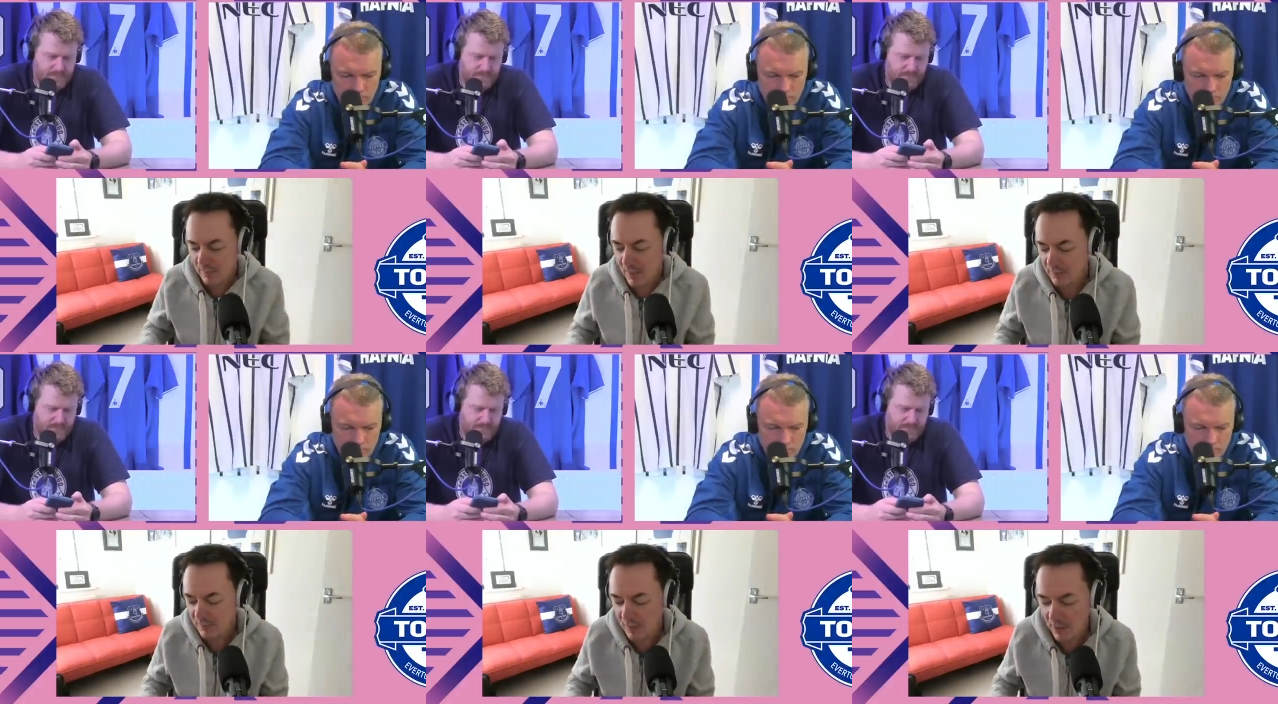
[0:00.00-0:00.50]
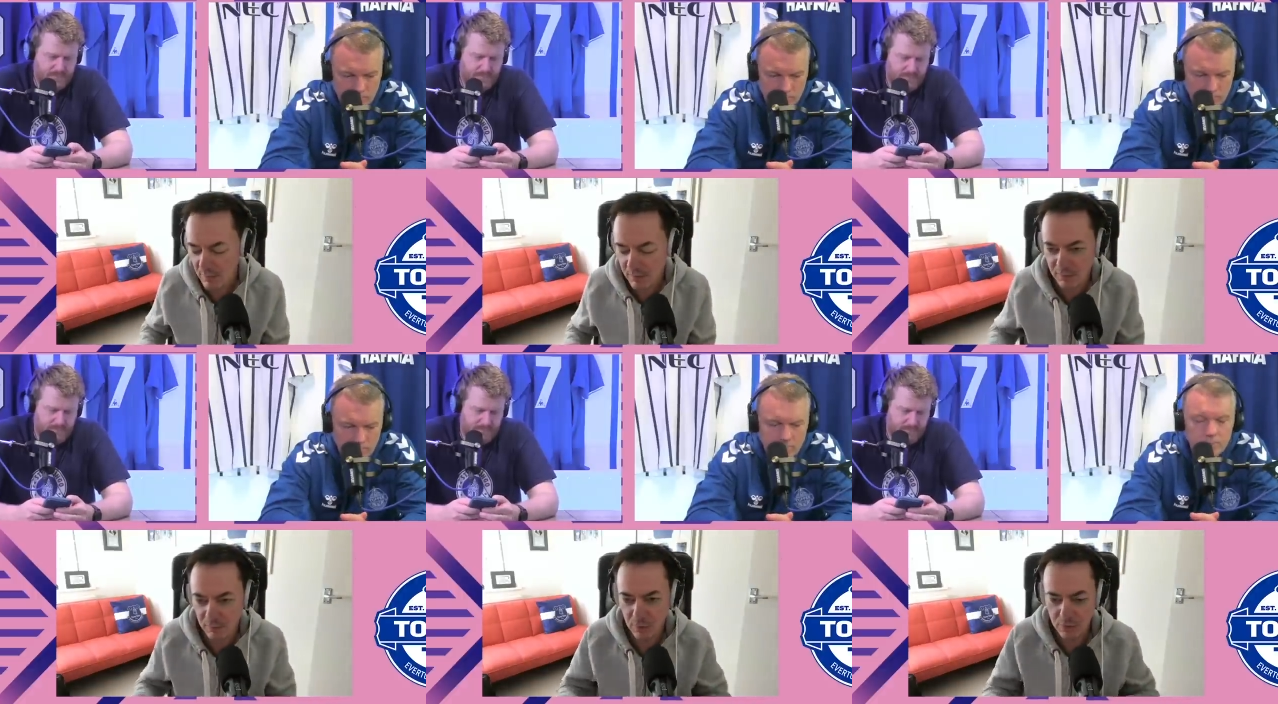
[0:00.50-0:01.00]
Speaker 1: as last time, in
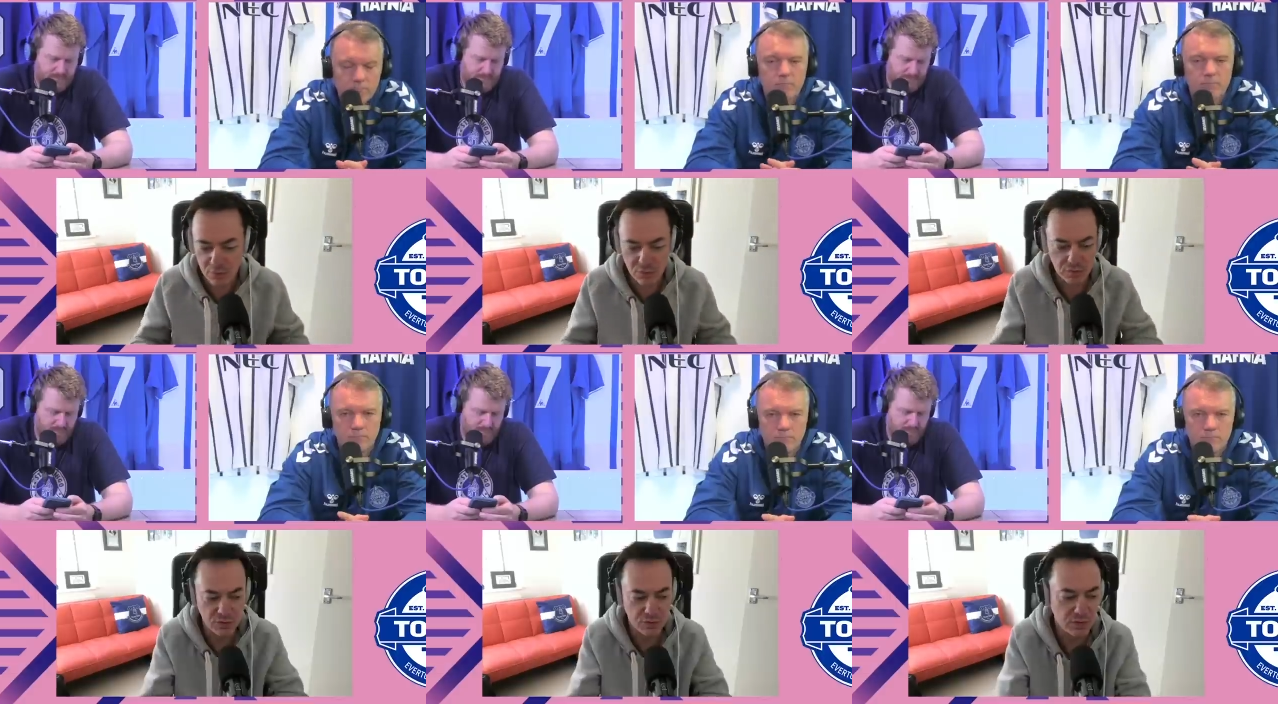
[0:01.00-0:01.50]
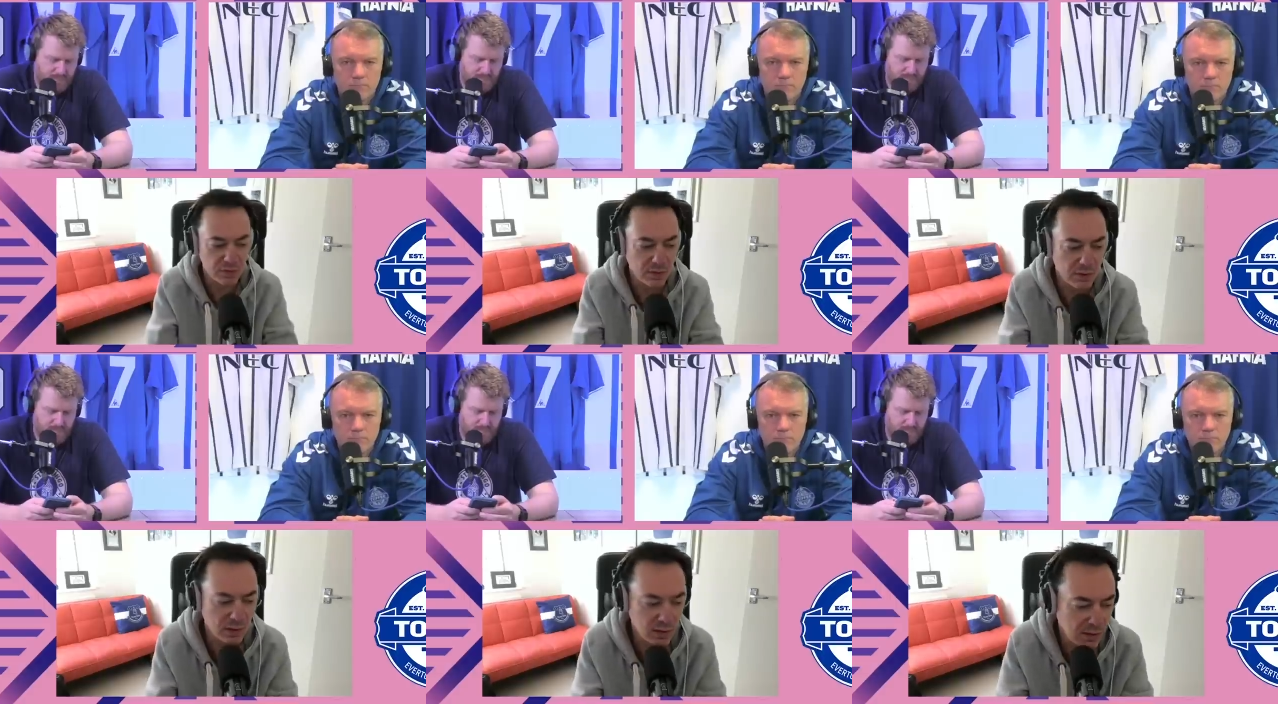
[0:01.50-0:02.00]
so much as
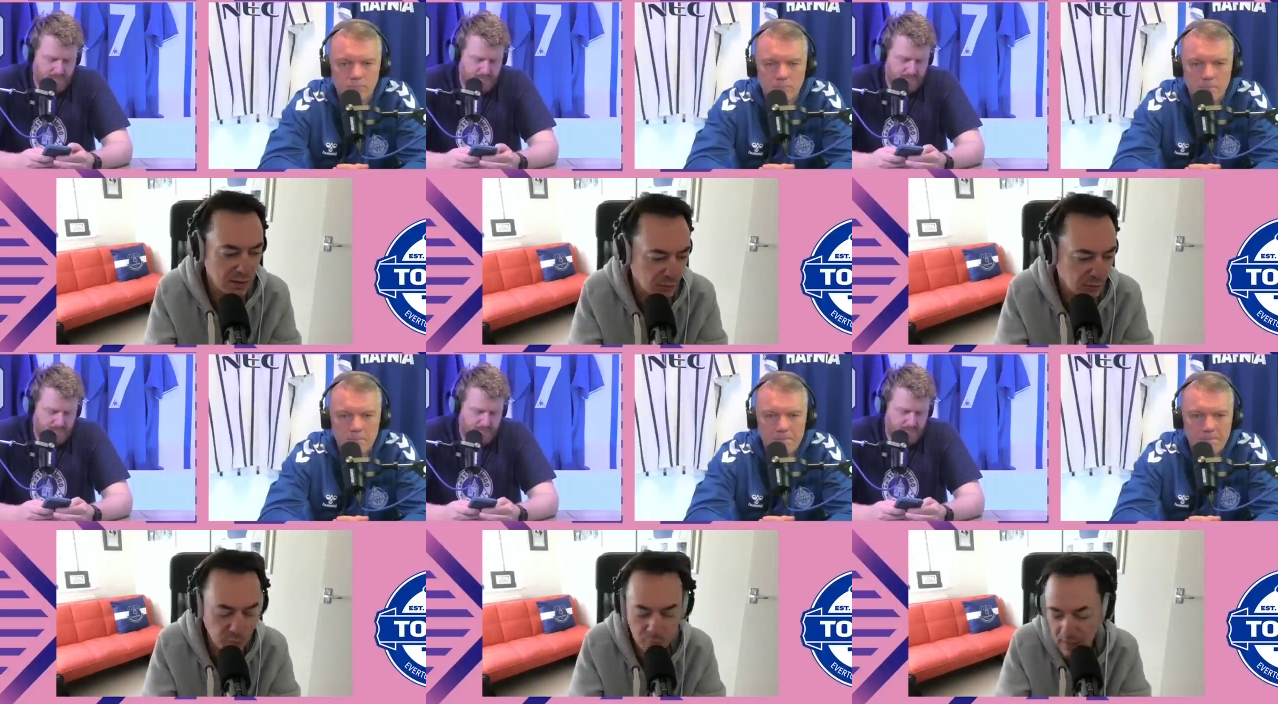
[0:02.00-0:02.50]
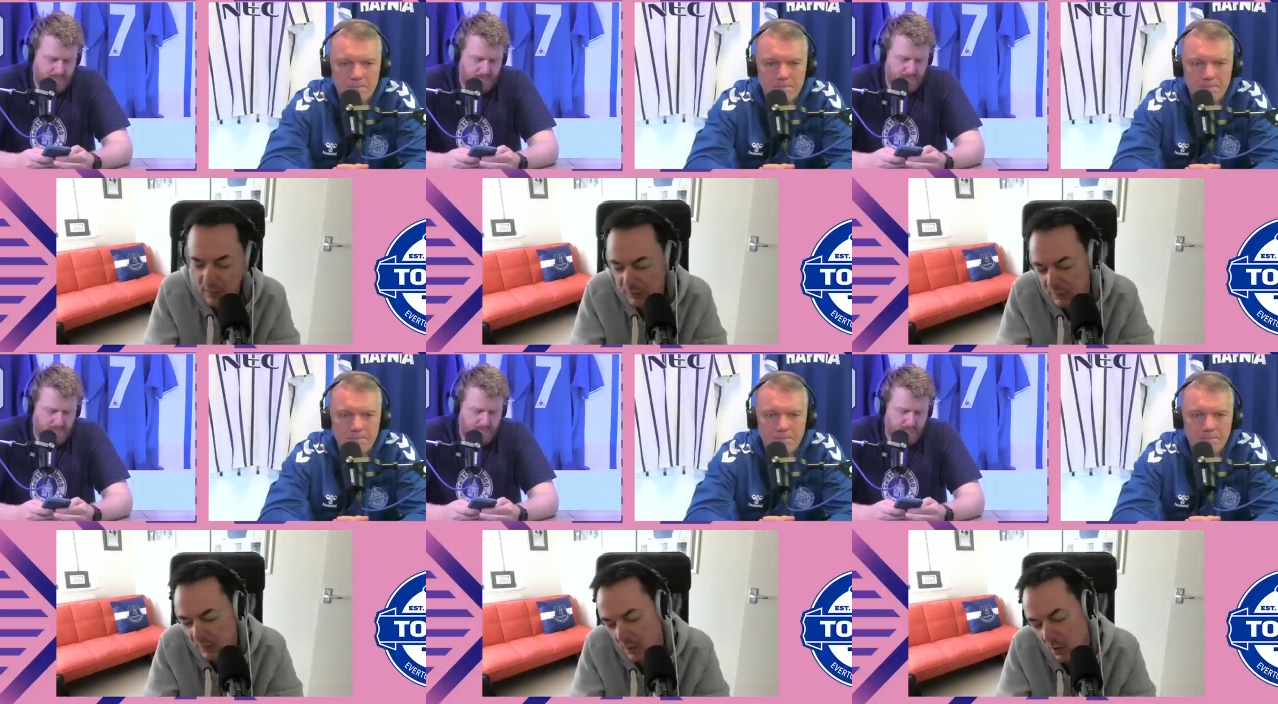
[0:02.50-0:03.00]
it's all based